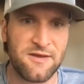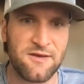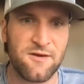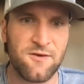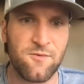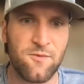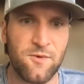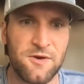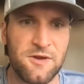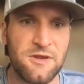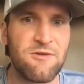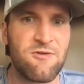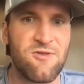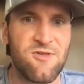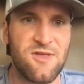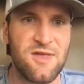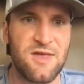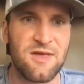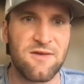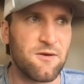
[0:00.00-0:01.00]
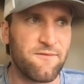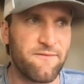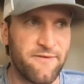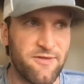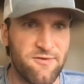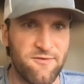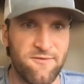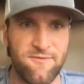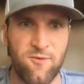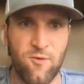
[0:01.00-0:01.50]
What are you seeing for if it's a
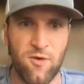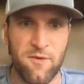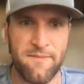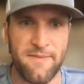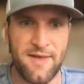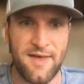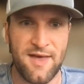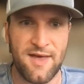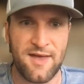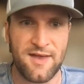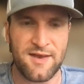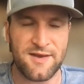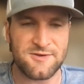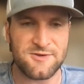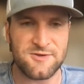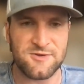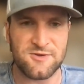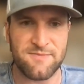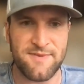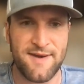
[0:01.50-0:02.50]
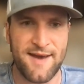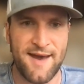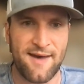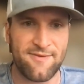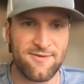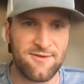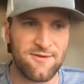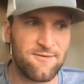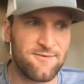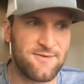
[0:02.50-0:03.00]
4-bed, 2-bath,
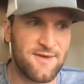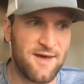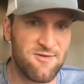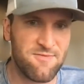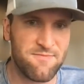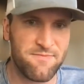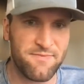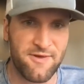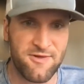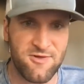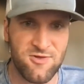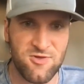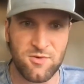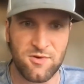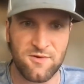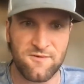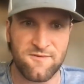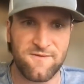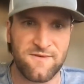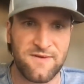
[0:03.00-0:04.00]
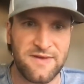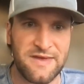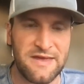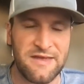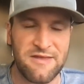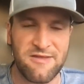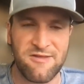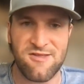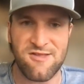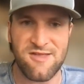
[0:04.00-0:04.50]
2,000 plus square feet in
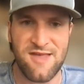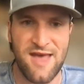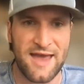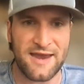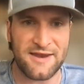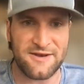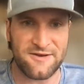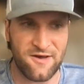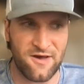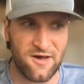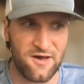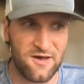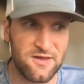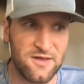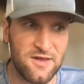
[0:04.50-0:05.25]
Saginaw?